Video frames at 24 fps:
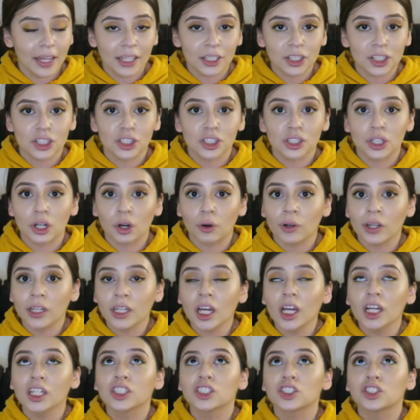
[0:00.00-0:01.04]
She's
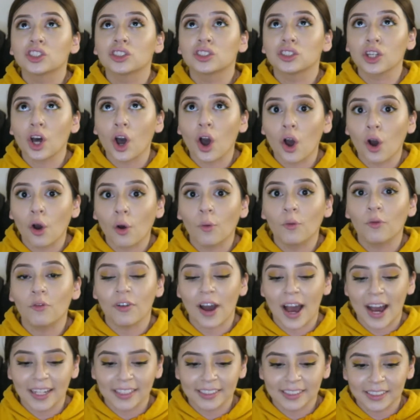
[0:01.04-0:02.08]
growing so
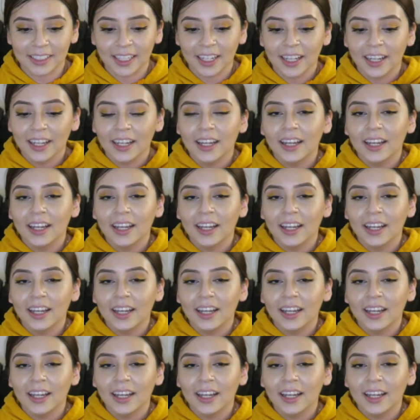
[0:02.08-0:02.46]
fast.